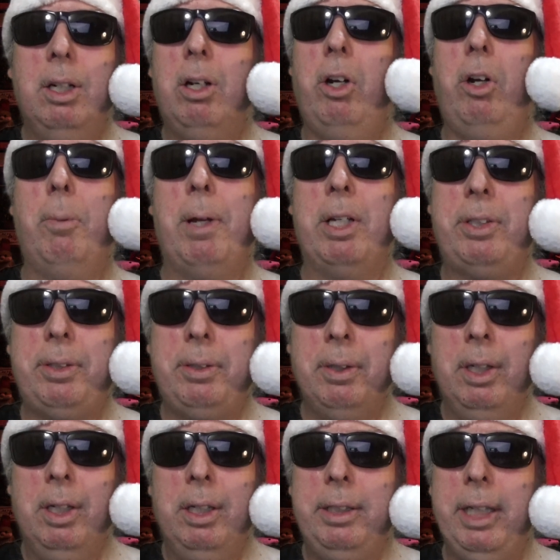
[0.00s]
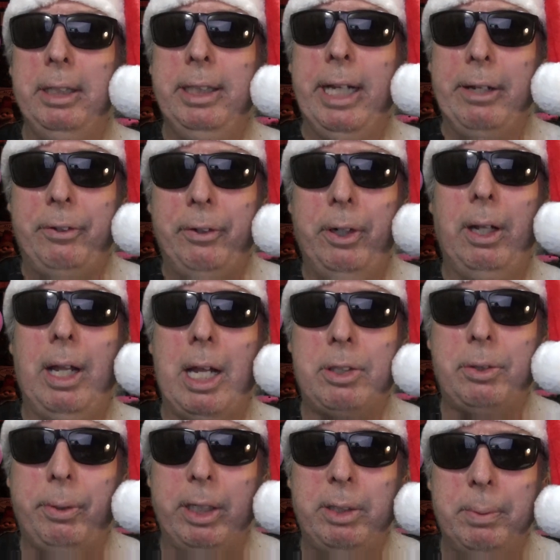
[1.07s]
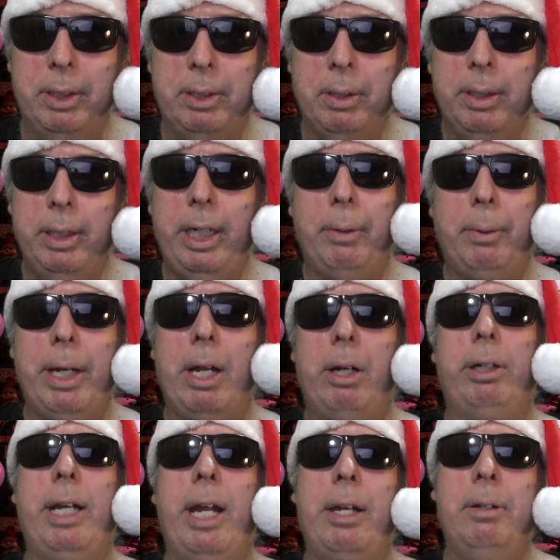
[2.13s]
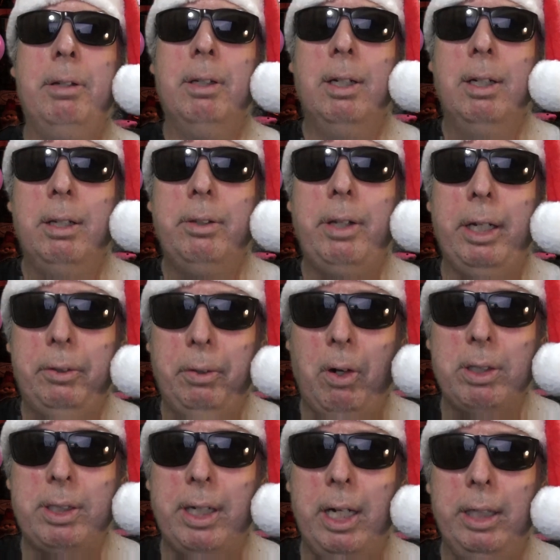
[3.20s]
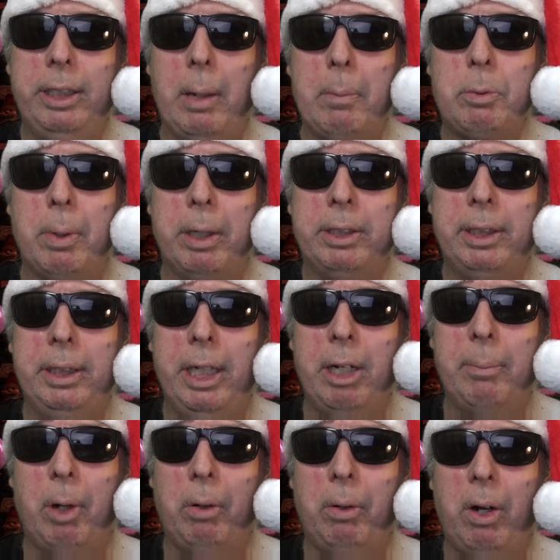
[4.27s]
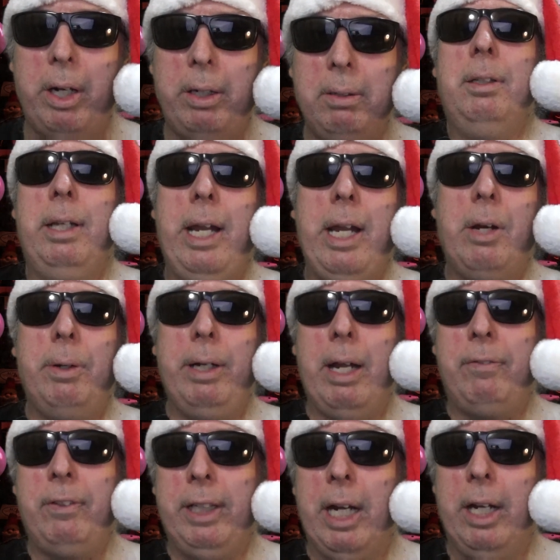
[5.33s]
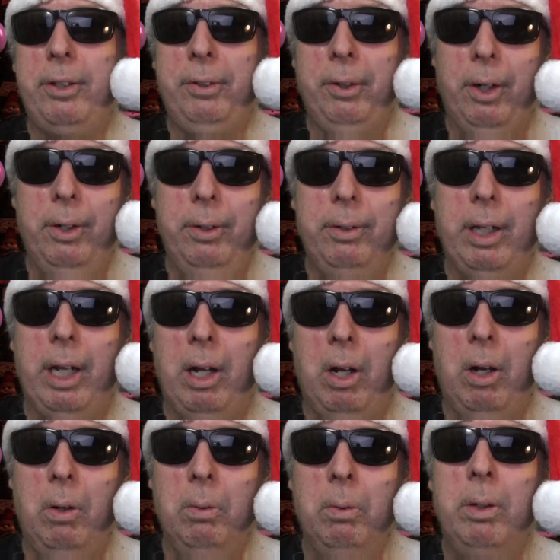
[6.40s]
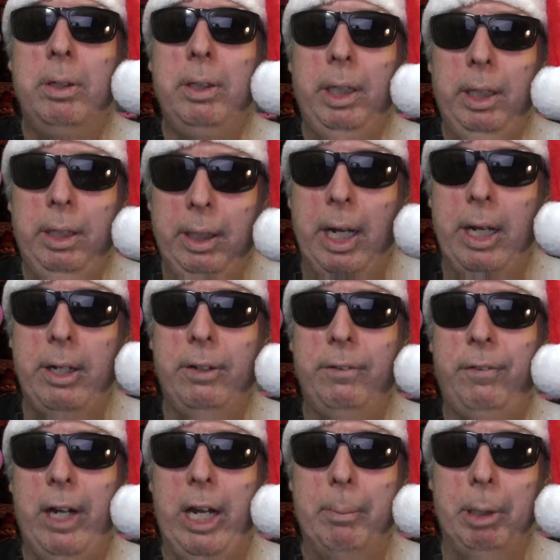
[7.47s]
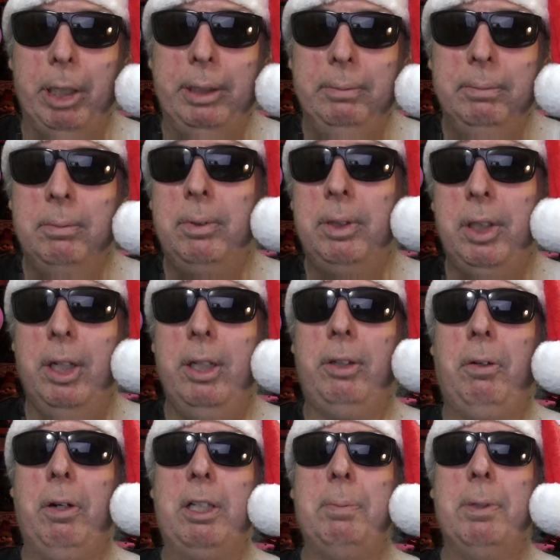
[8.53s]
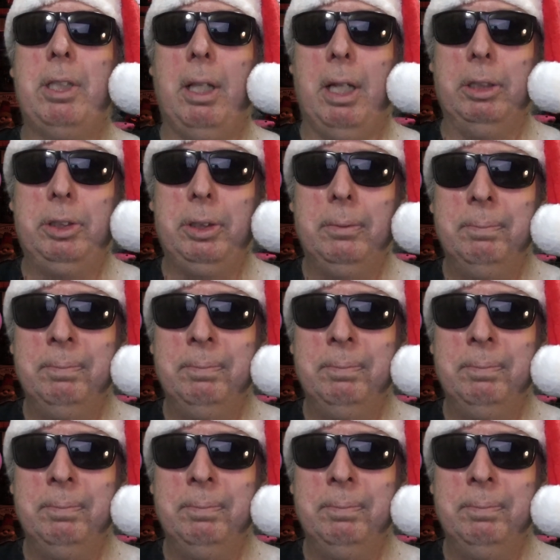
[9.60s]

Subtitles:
I almost didn't get through last Christmas. Here we are again. Thank Christ it only comes once a year, am I right? Now we have to go through the whole, go to the family, do the Christmas lunch.